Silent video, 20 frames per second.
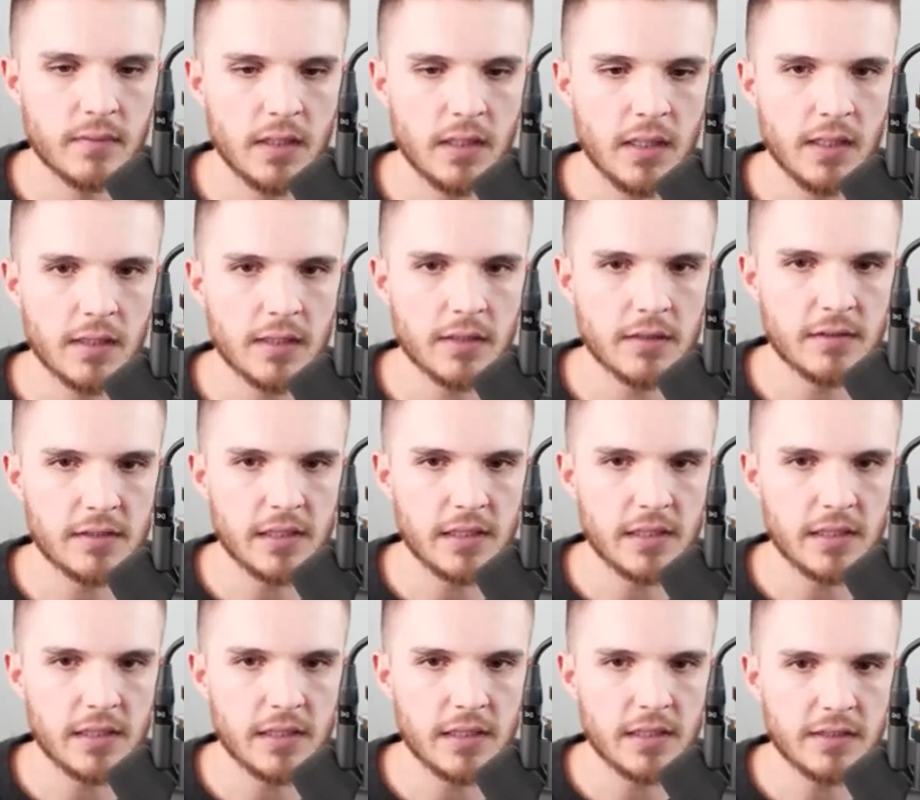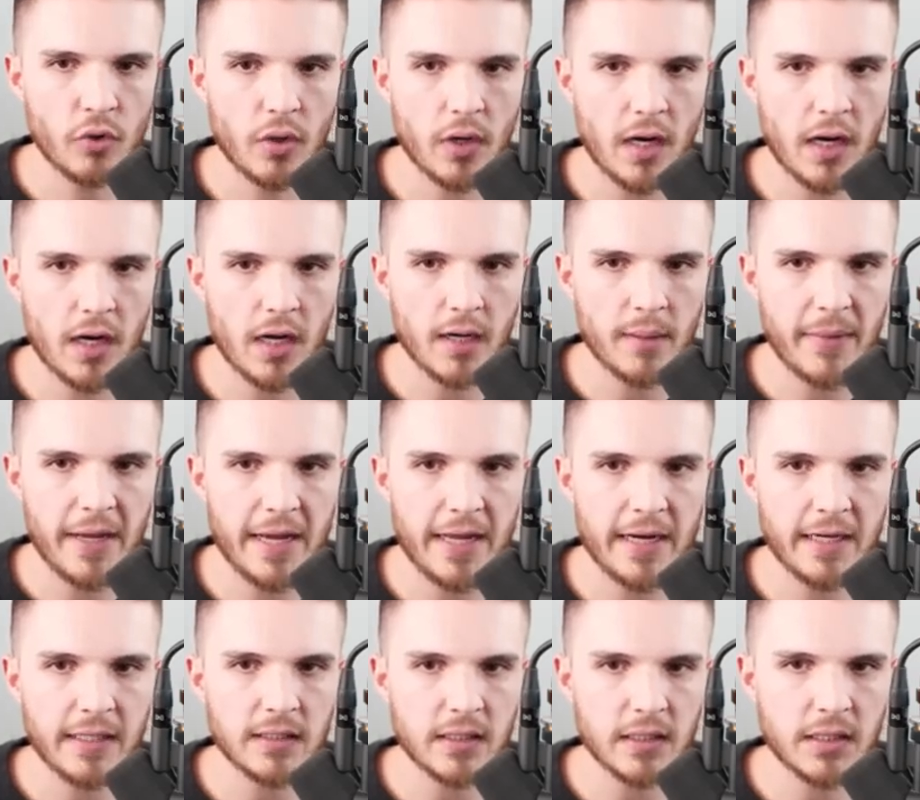The system will
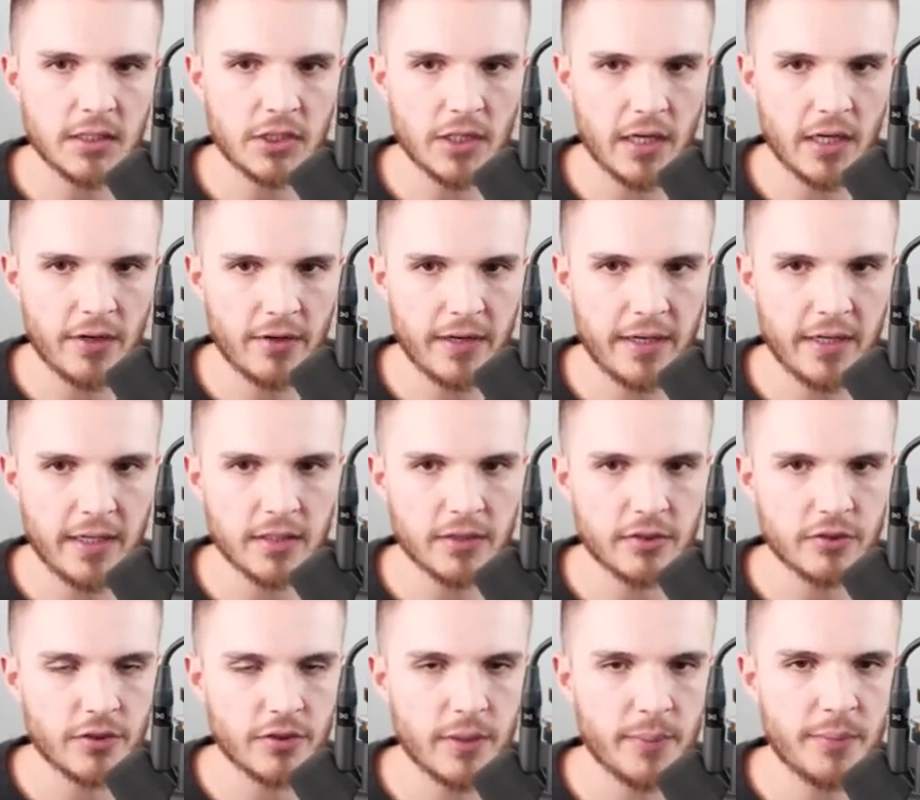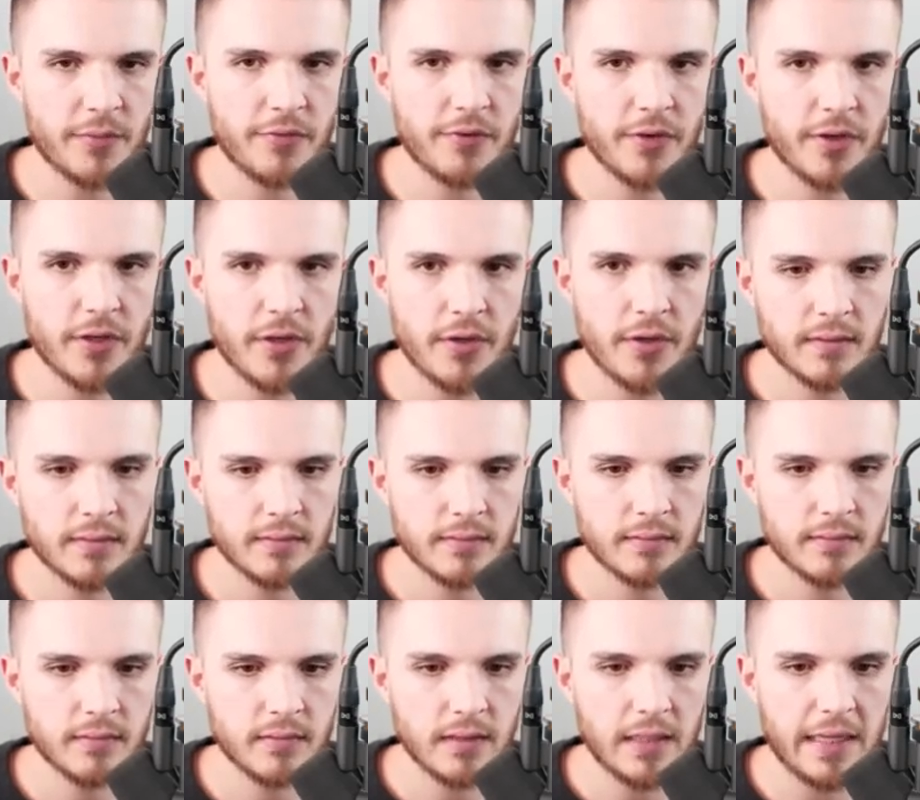automatically generate a script for you.
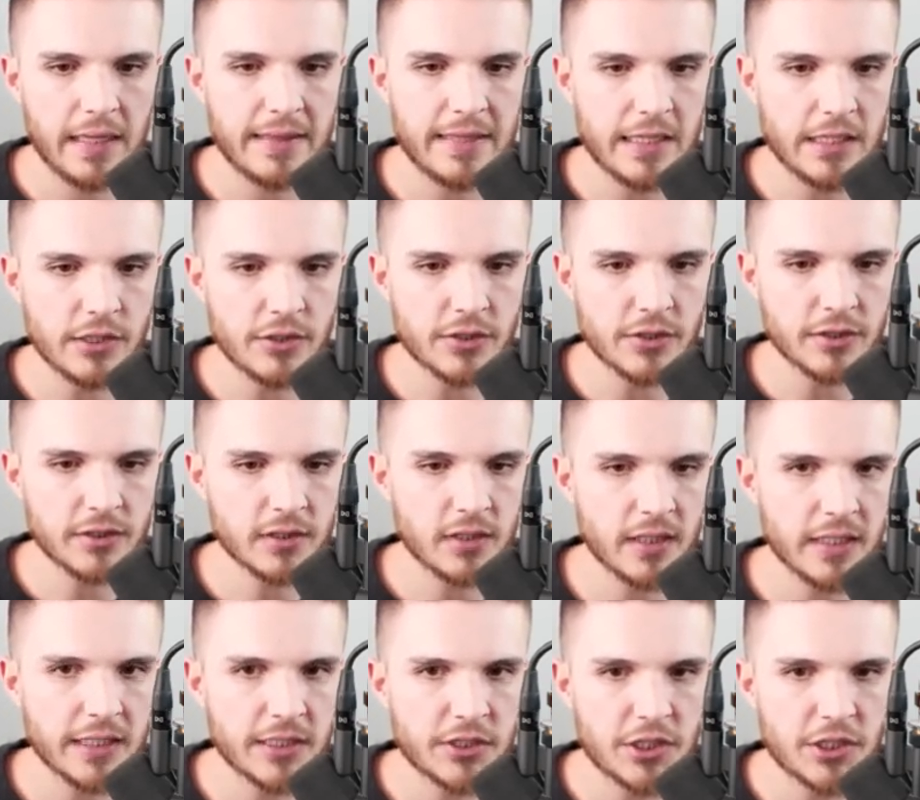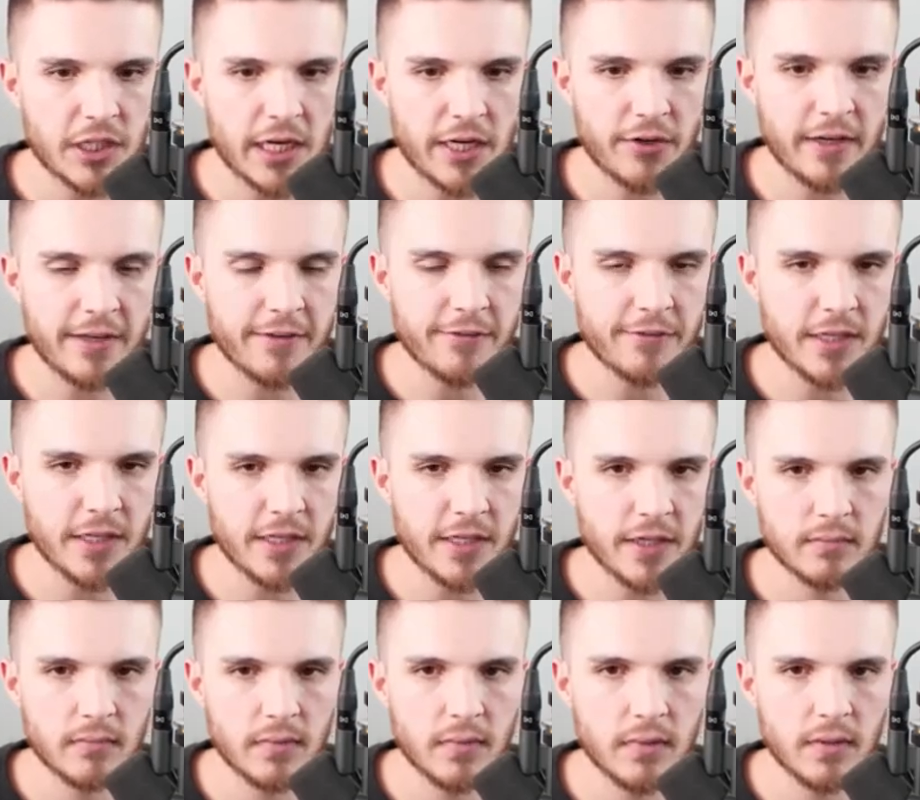And then you just click generate
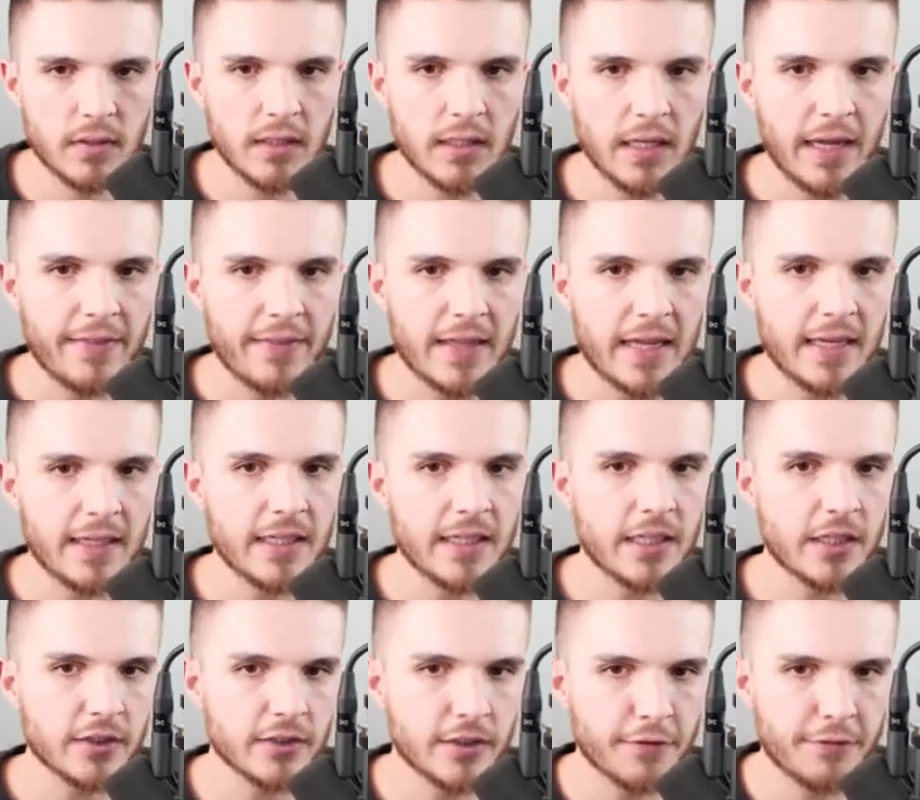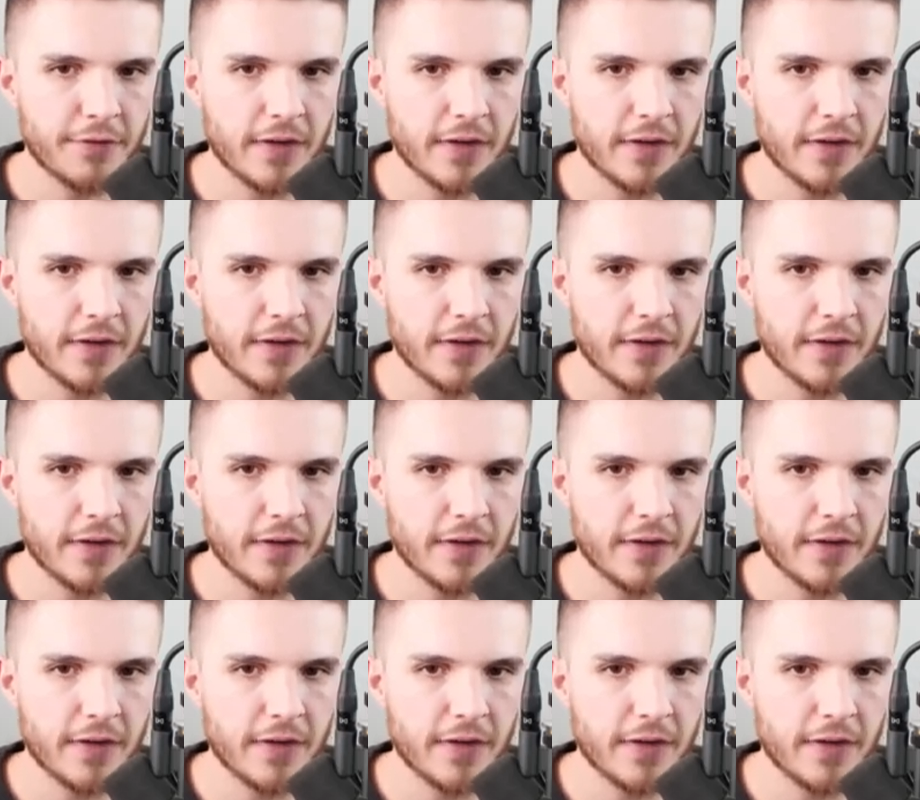video. And then here's the final